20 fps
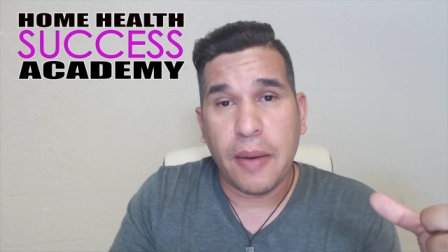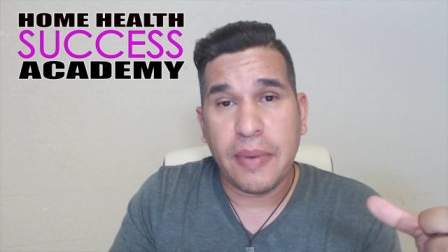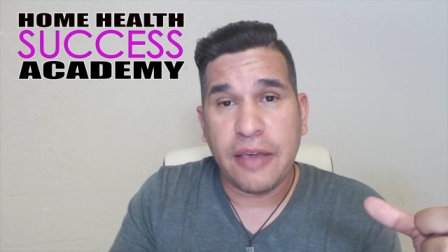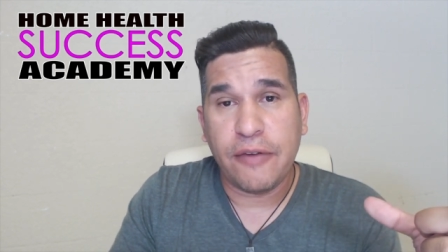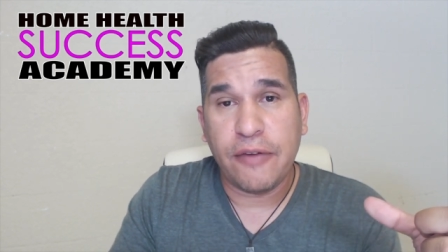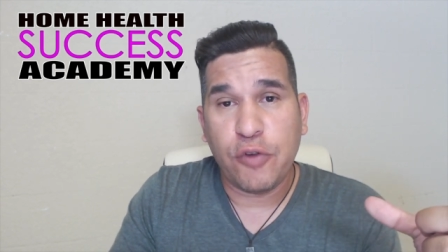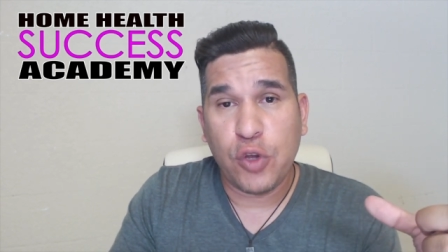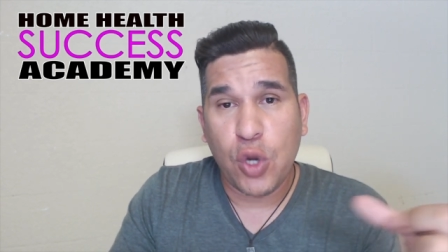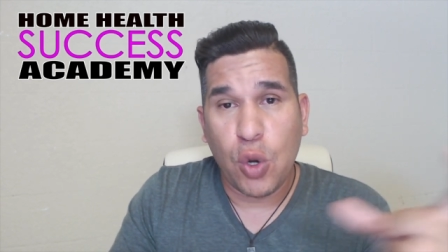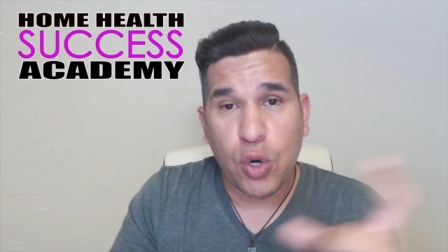
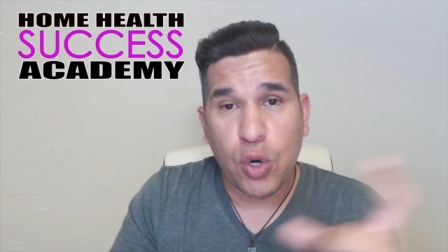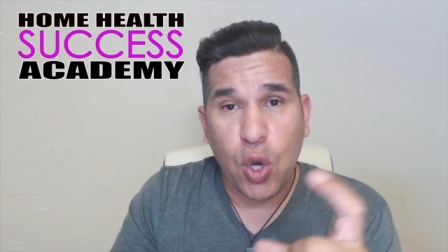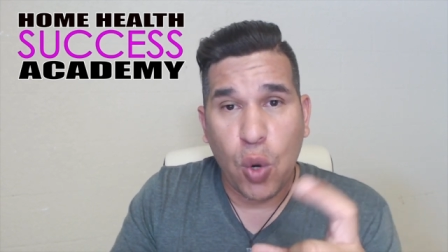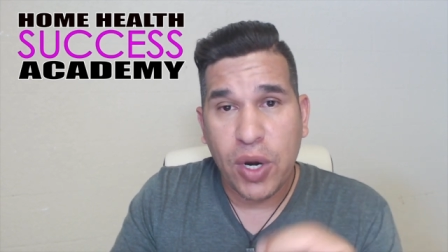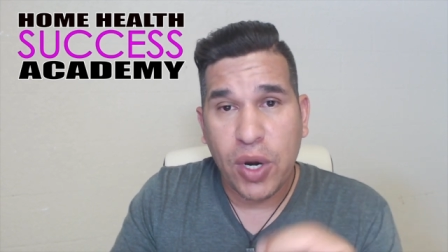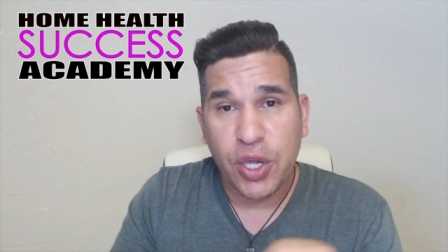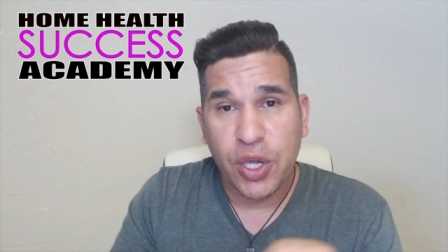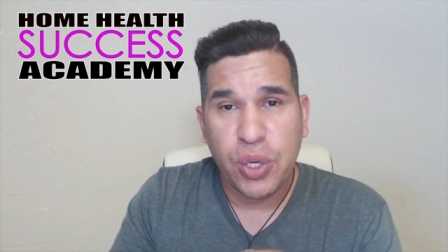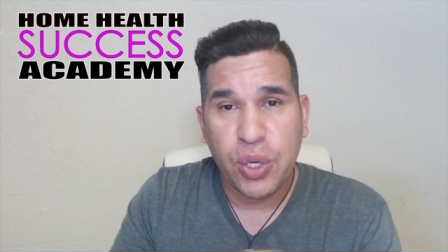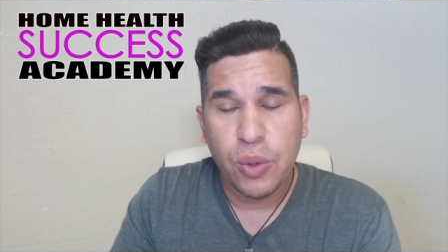If you don't know
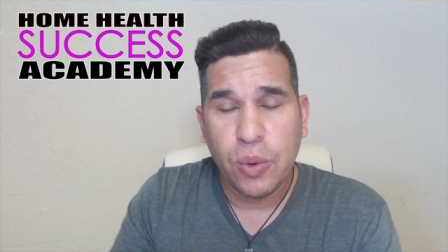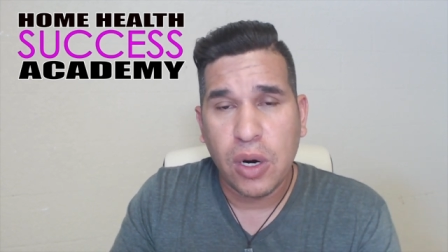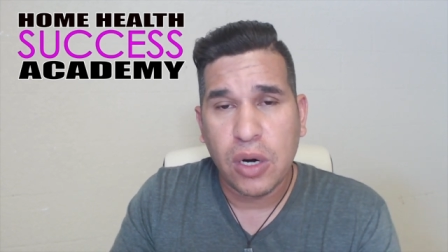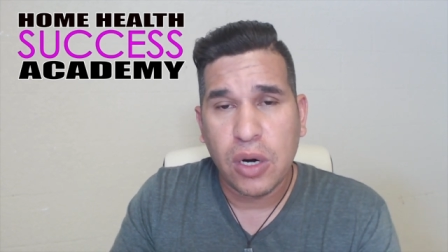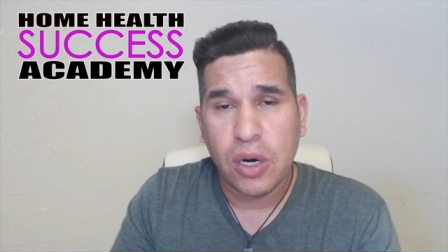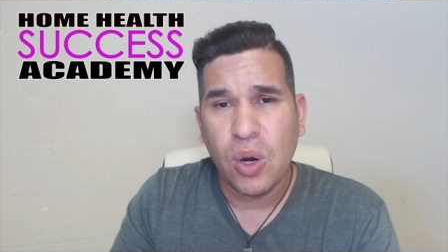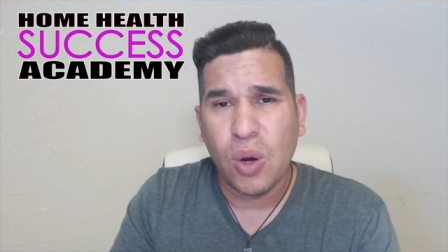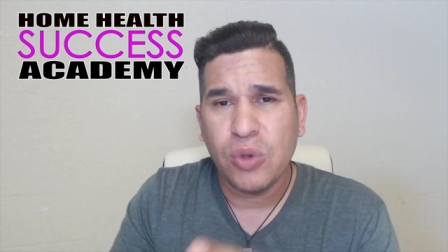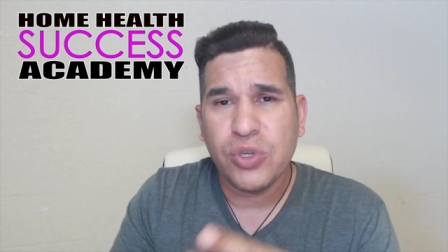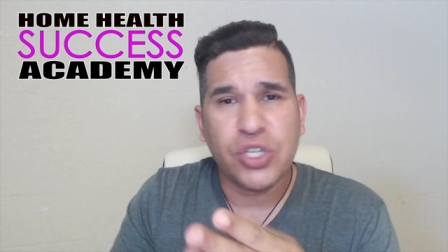what a
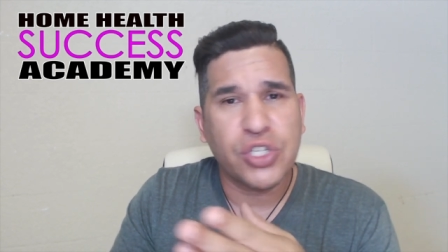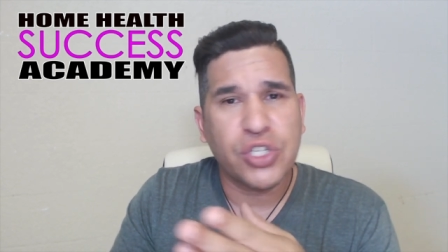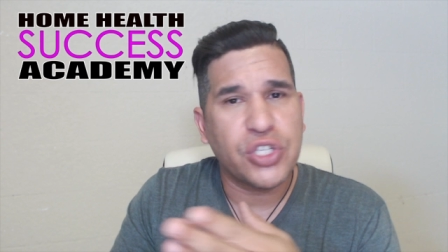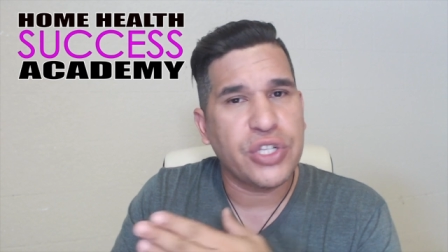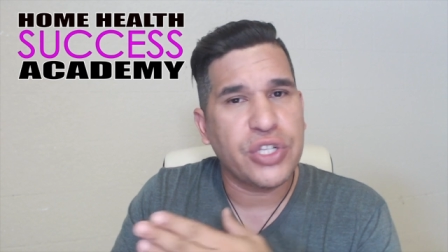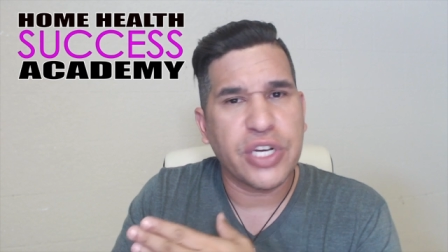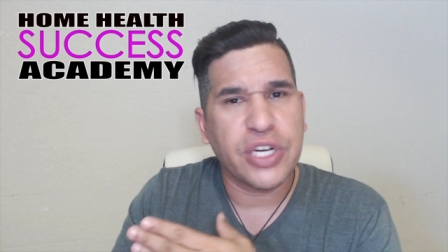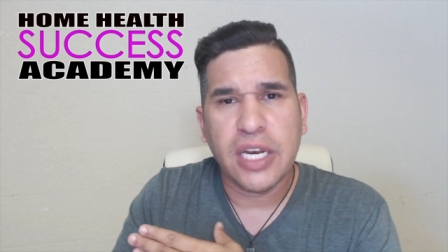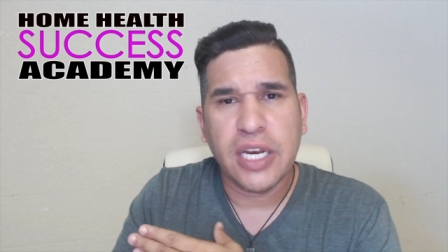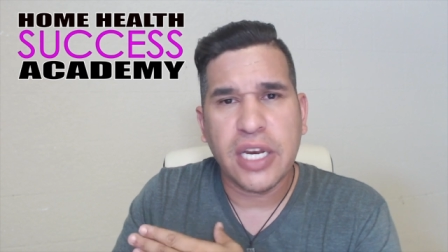QR code, just
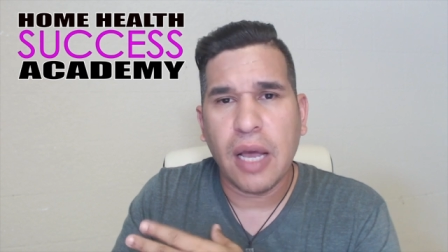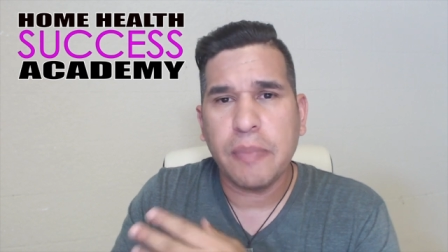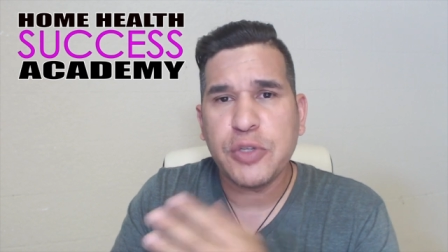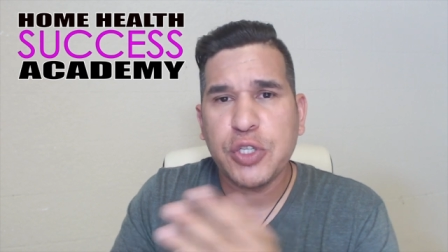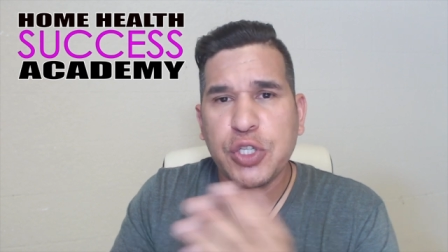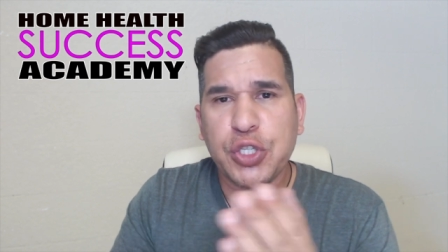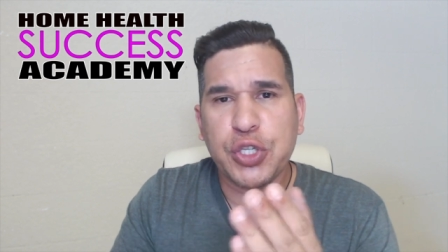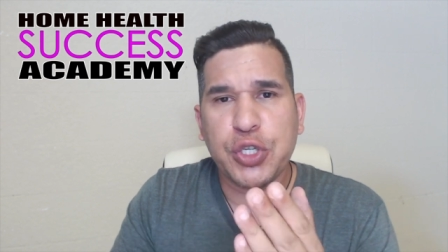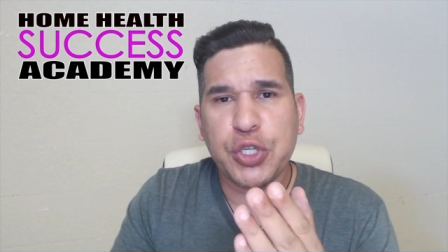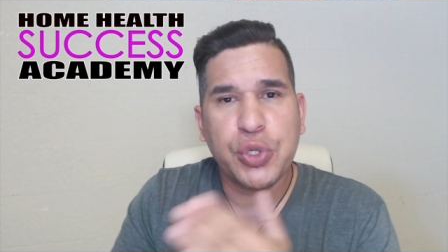look it up,
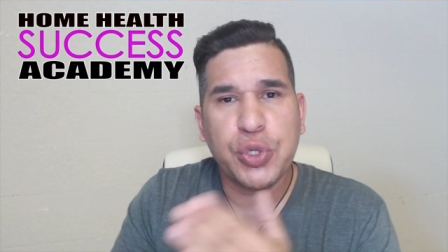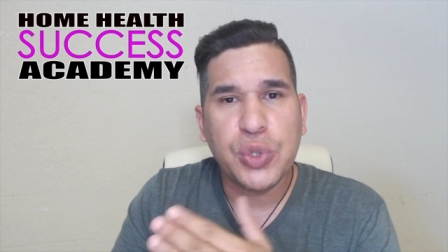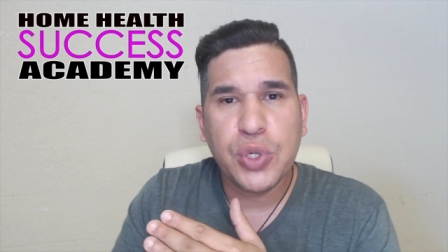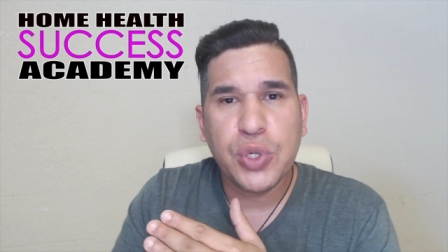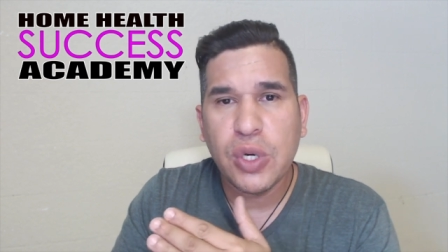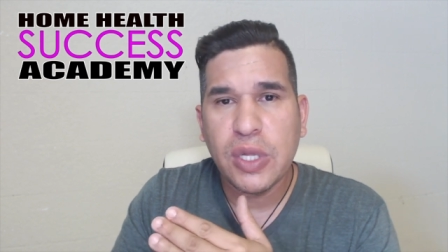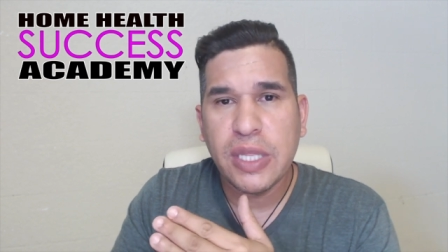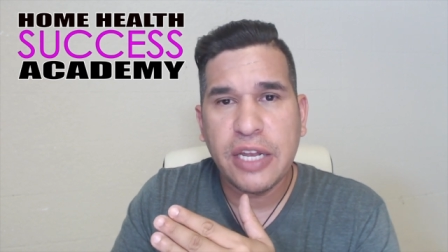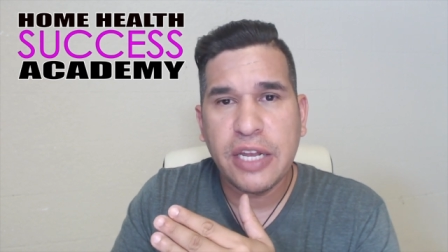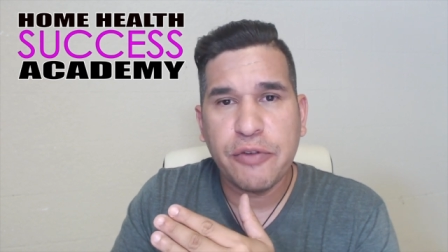just
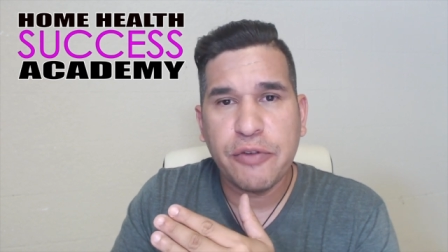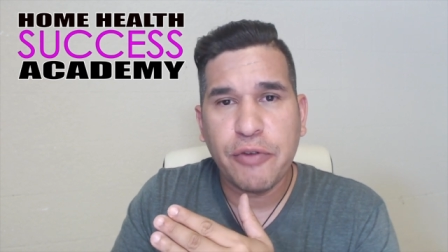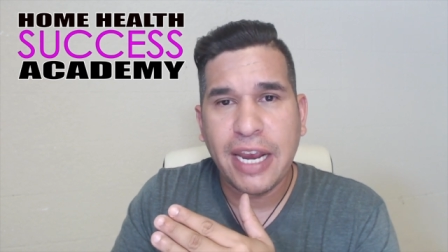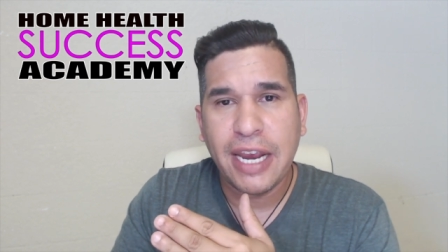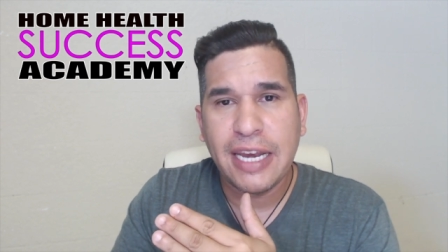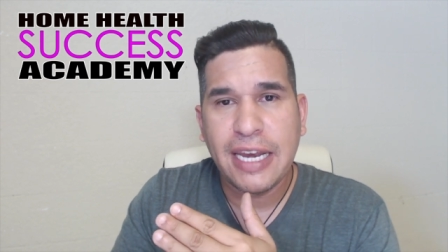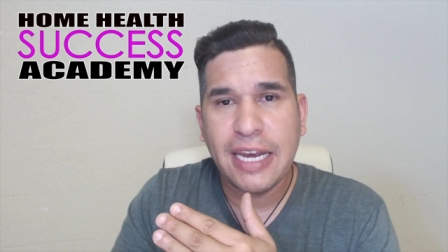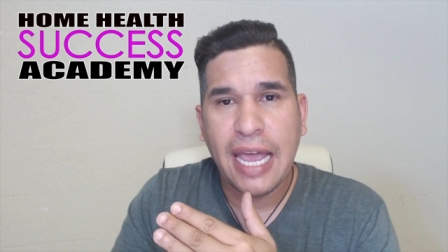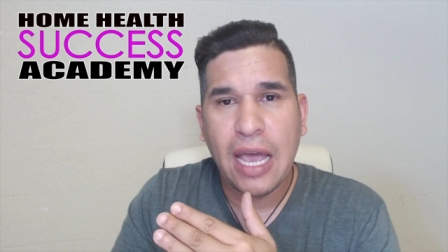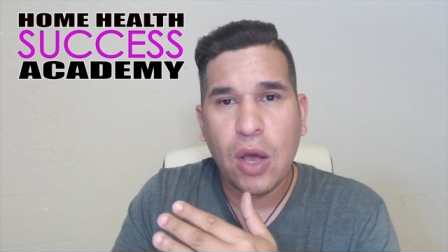Google it
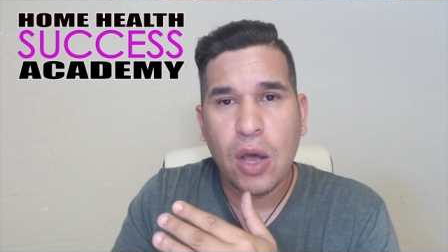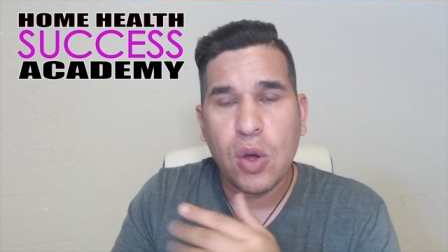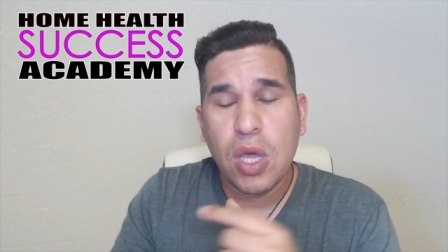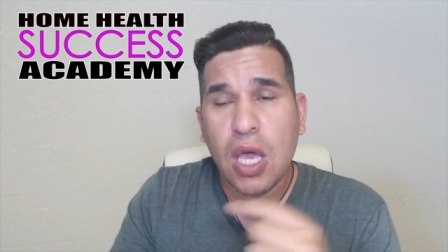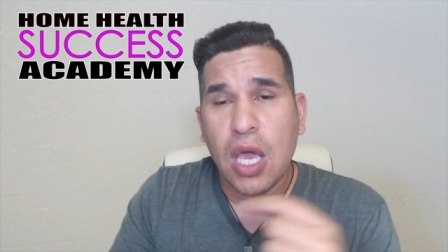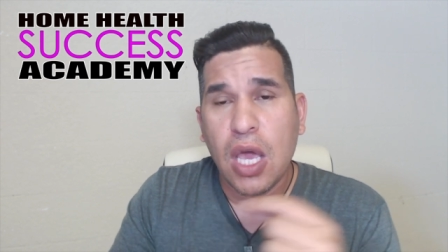right now.